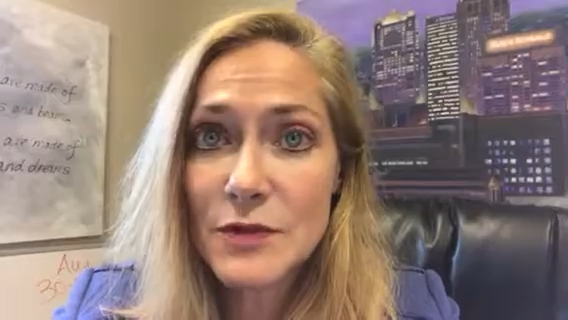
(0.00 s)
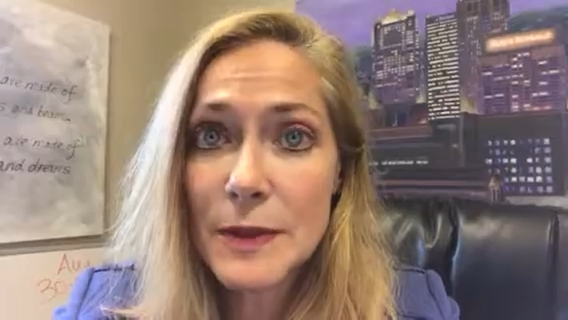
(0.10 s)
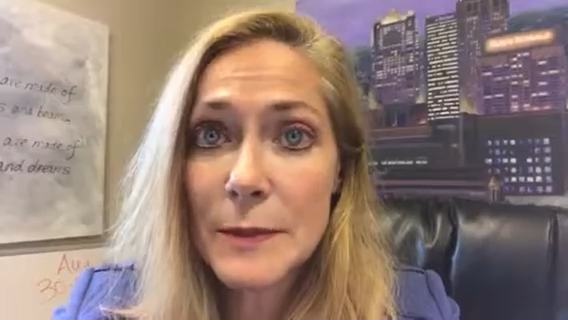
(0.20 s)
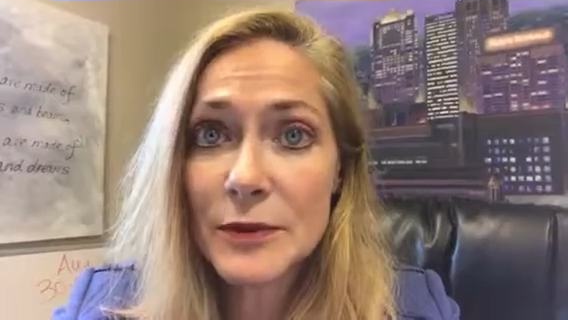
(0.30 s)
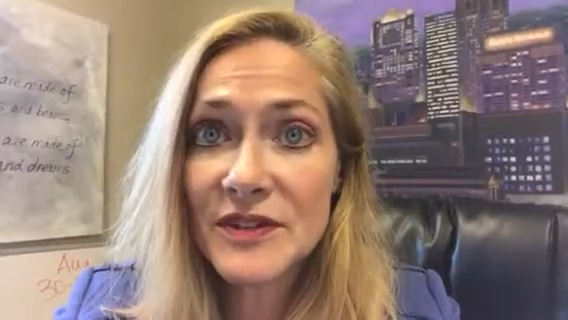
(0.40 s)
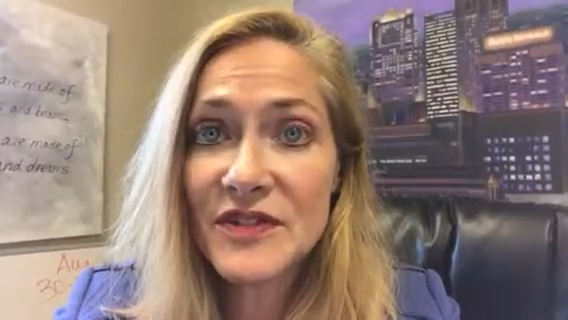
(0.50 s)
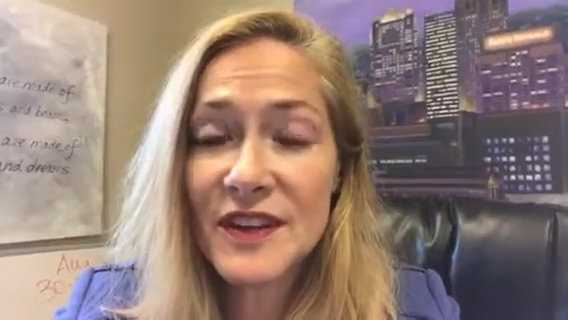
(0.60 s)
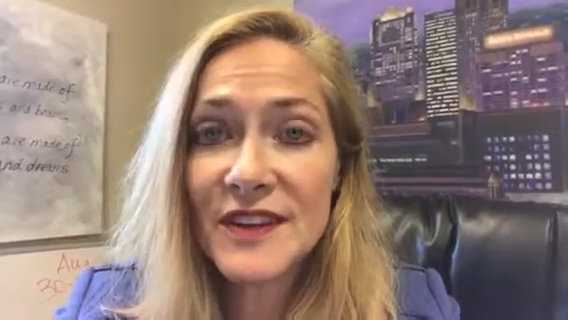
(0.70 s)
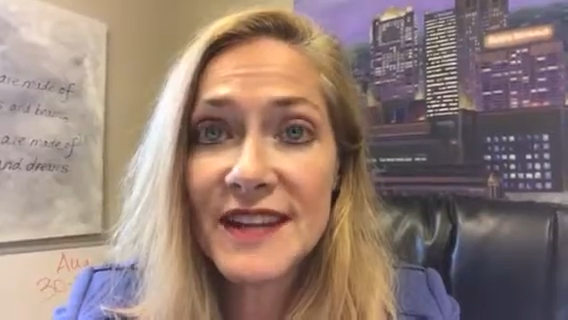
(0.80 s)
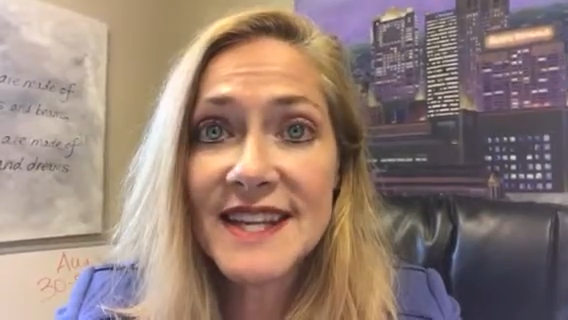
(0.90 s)
for people to
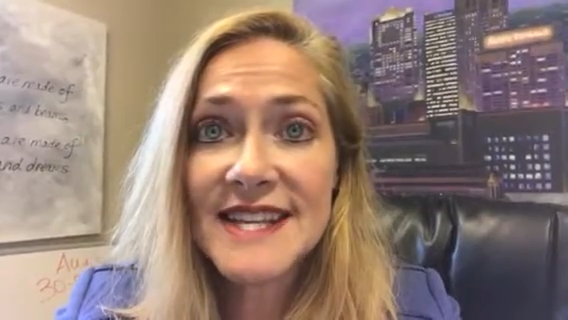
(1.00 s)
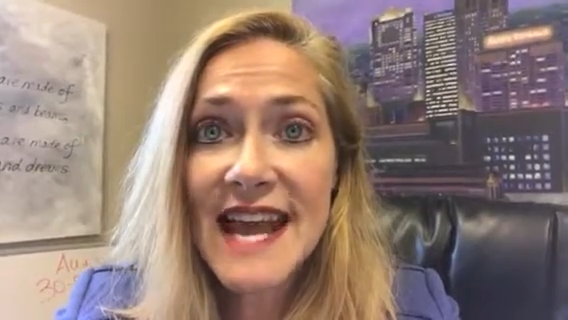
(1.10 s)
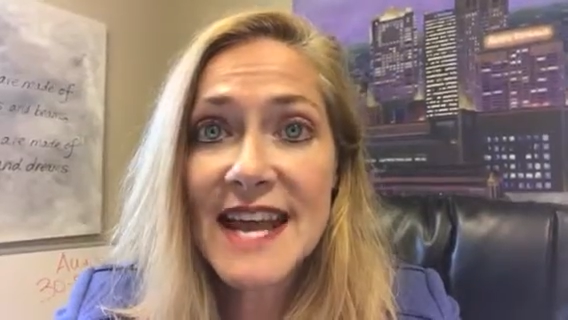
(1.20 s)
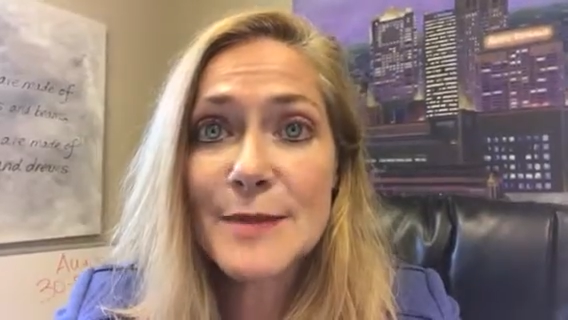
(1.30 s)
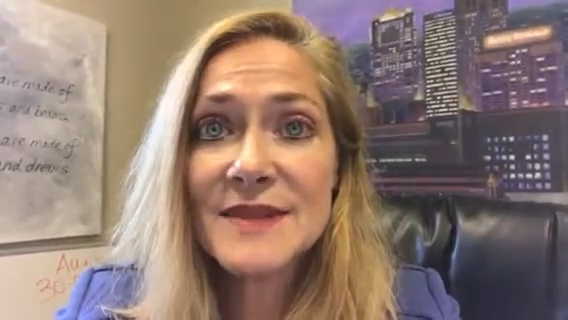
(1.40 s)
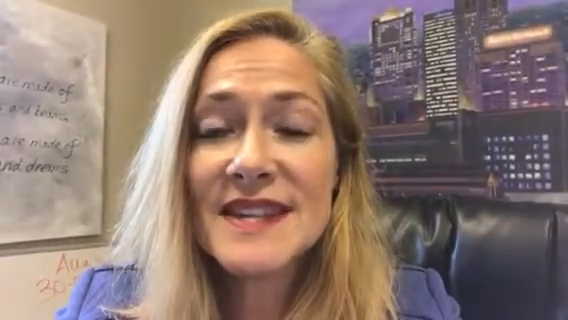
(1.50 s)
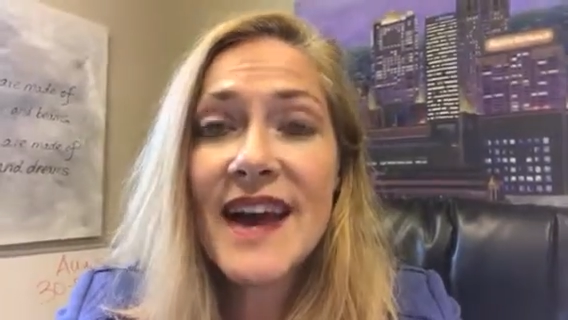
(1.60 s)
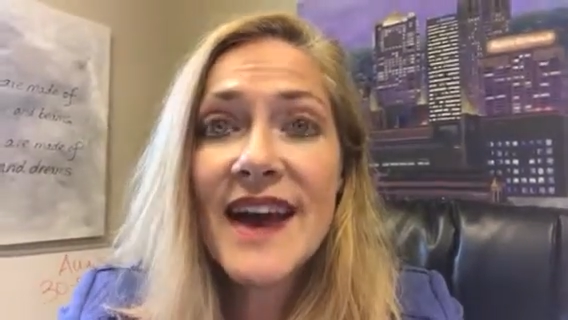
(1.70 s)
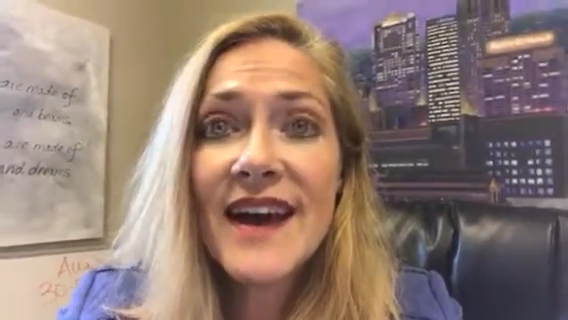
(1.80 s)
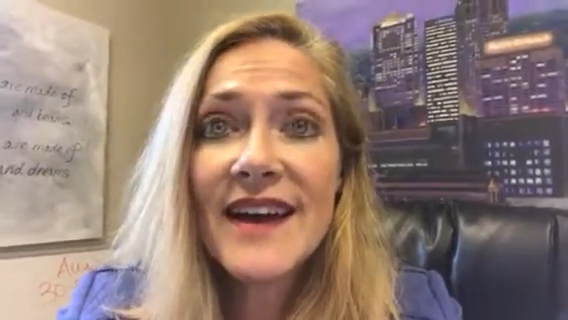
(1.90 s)
fill in names
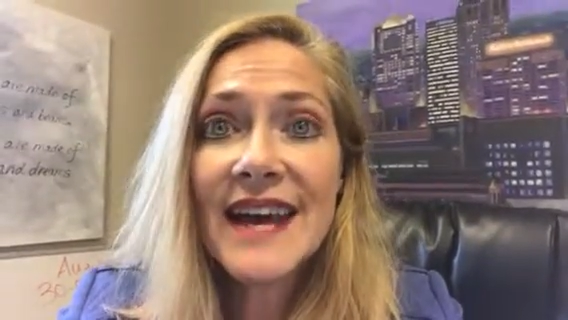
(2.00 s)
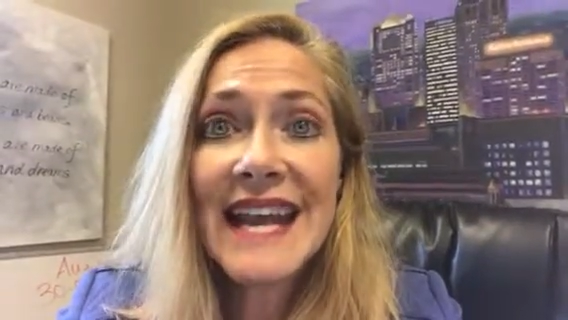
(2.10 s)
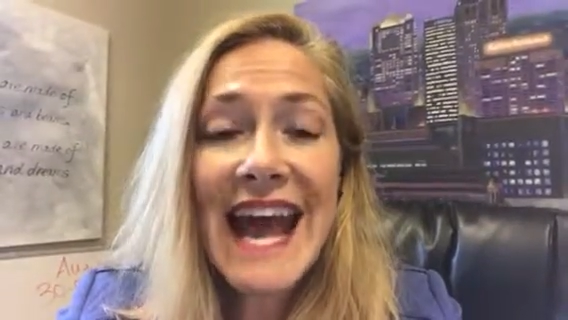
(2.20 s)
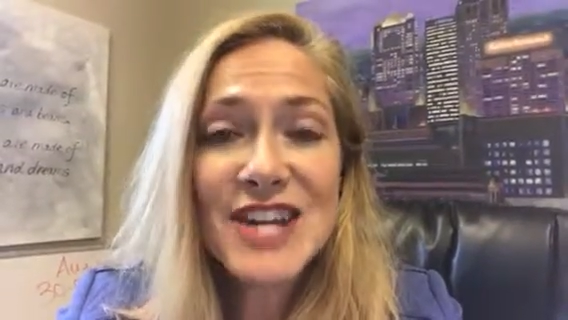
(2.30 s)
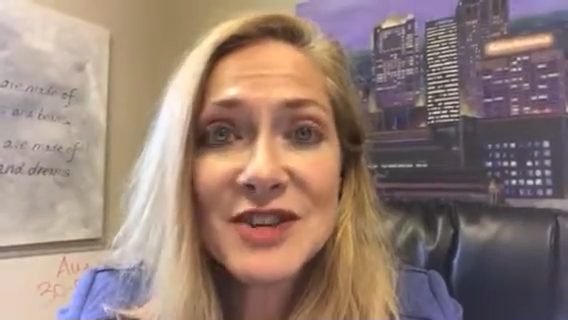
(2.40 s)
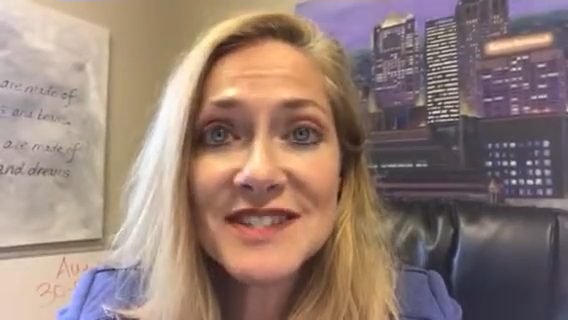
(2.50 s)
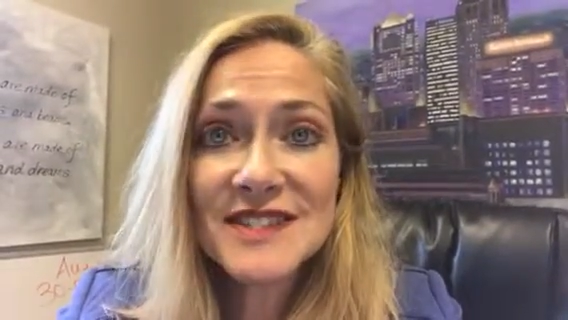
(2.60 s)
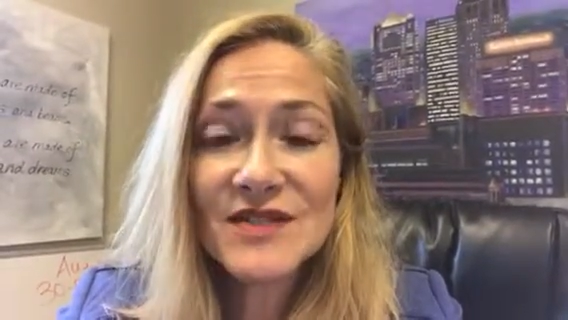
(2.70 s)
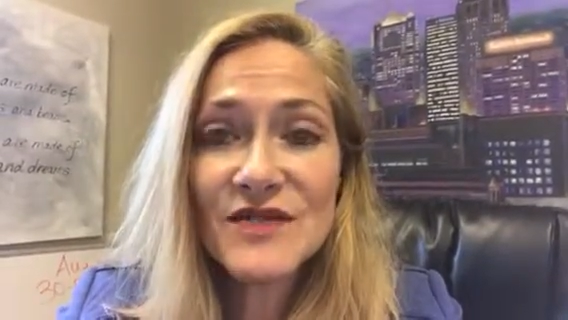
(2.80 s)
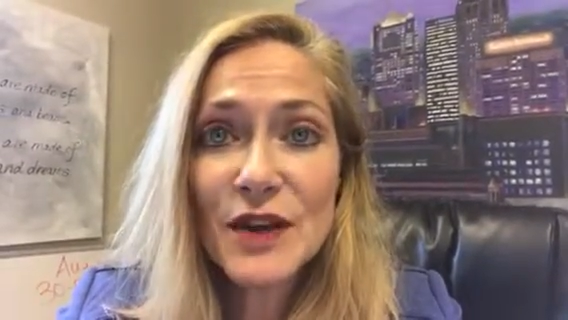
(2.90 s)
and
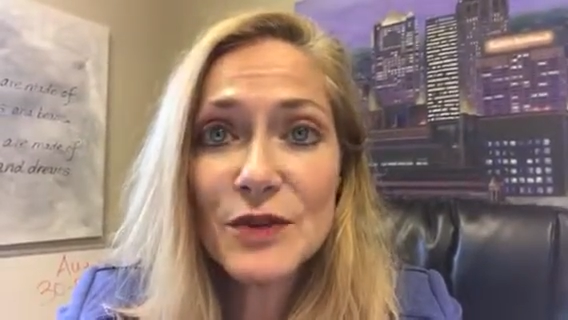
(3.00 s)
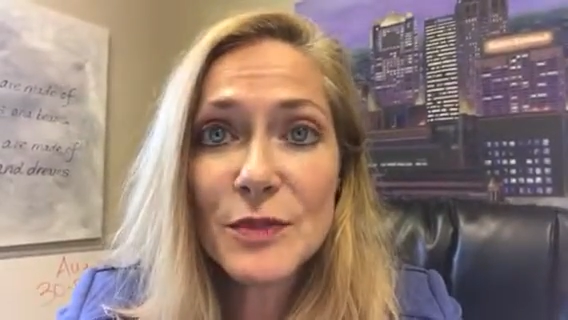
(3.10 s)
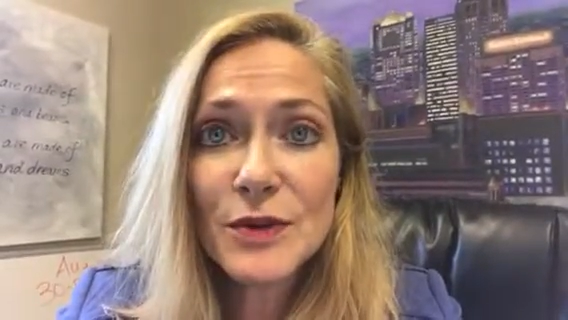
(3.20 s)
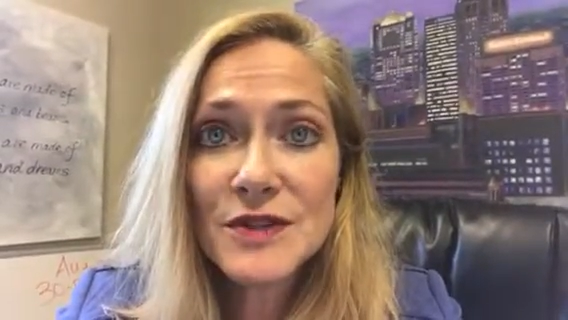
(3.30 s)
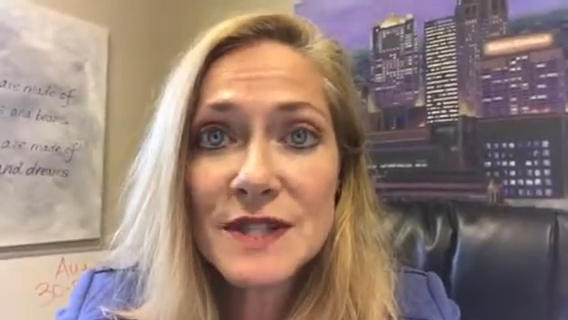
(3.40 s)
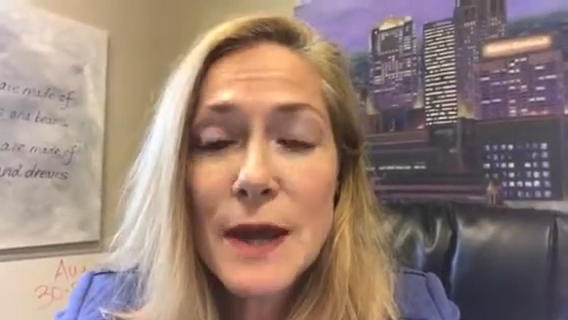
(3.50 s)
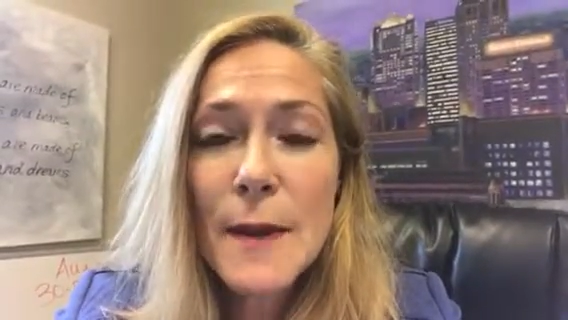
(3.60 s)
addresses and phone numbers,